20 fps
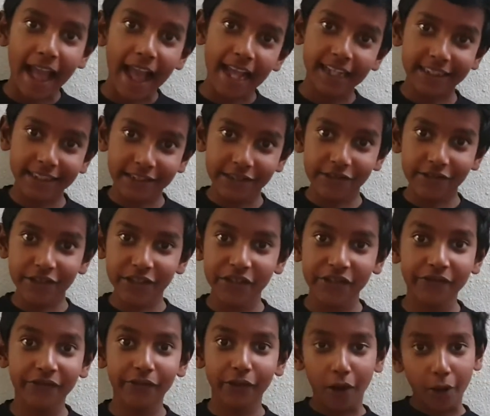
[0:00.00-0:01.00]
As
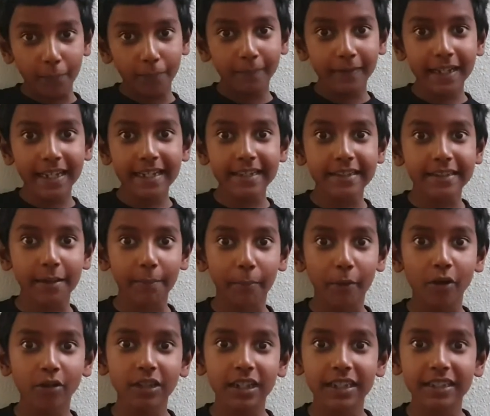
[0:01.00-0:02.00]
usual, please
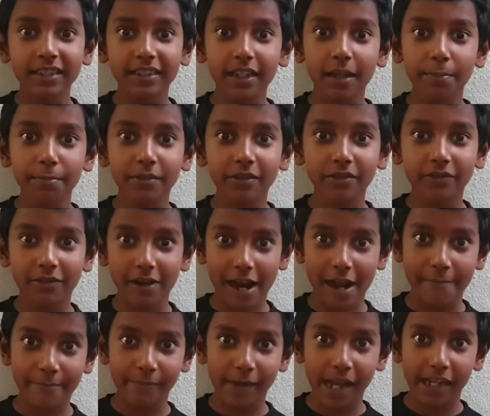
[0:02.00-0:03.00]
support and
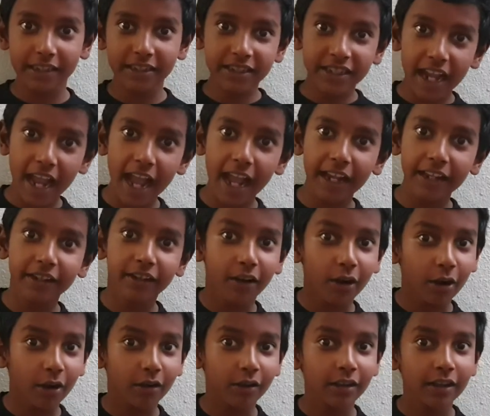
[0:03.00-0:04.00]
subscribe my
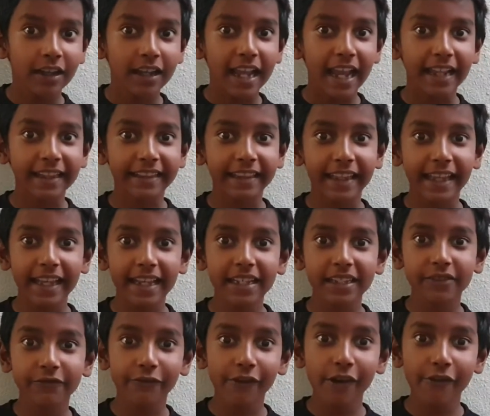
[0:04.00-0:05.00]
channel. And
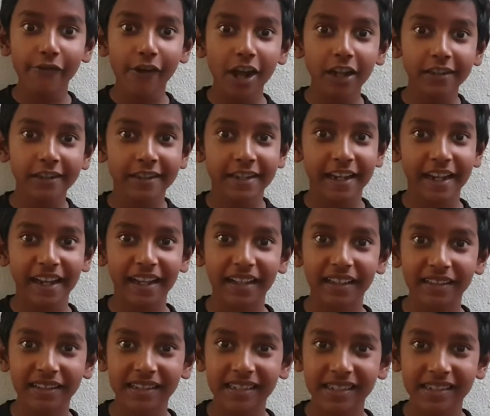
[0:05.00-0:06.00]
thanks for
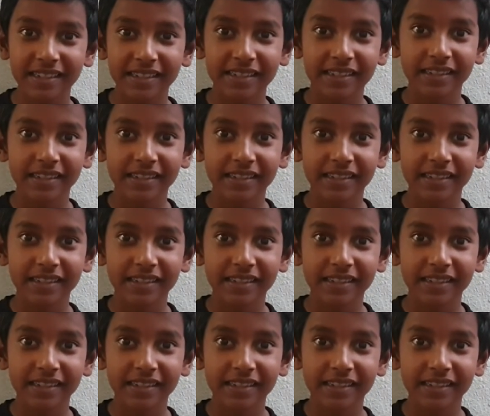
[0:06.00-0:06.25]
watching.